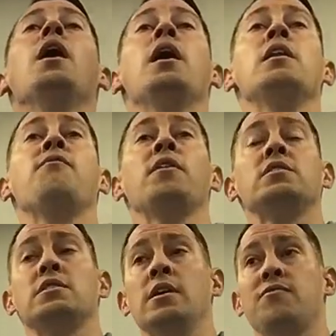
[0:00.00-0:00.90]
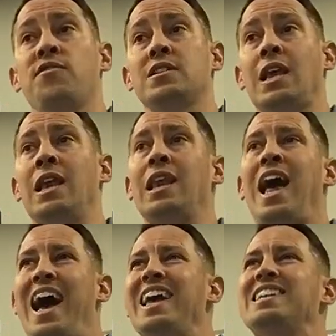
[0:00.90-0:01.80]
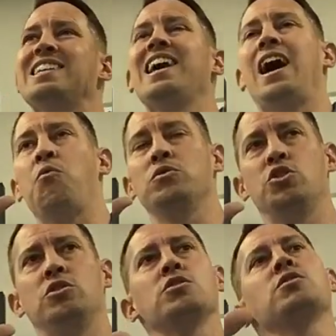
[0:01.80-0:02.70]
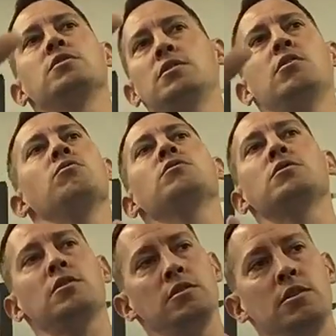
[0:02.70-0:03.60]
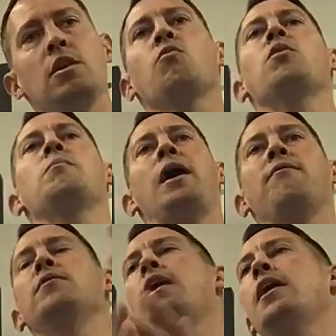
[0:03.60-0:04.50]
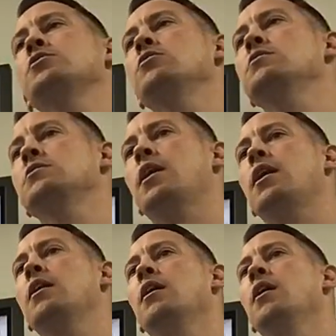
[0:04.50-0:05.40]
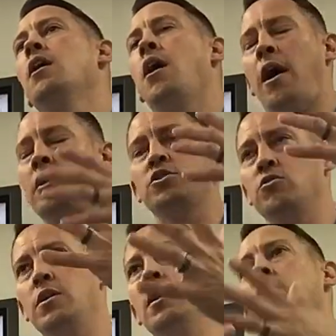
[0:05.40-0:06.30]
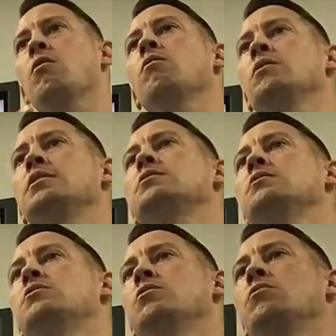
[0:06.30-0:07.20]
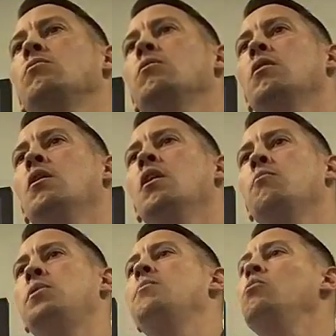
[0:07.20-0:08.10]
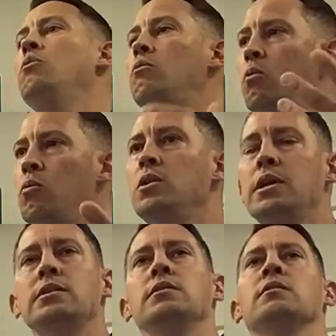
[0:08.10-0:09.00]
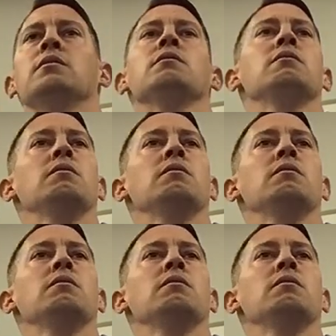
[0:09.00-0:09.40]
And if it's a light, I want you to just consider what I'm having to ask you to say, I ask you to hear and listen to. People will listen.